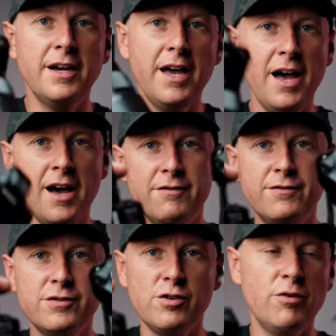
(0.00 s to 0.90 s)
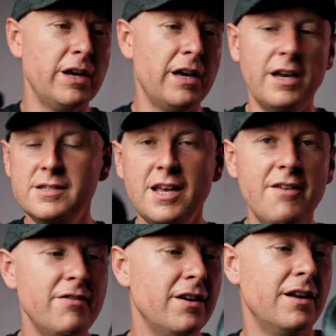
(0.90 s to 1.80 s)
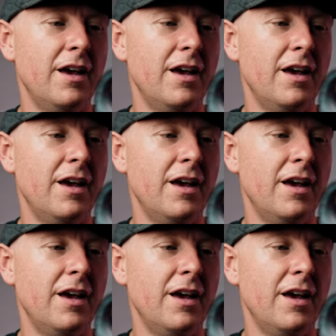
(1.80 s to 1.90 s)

I have Sony A7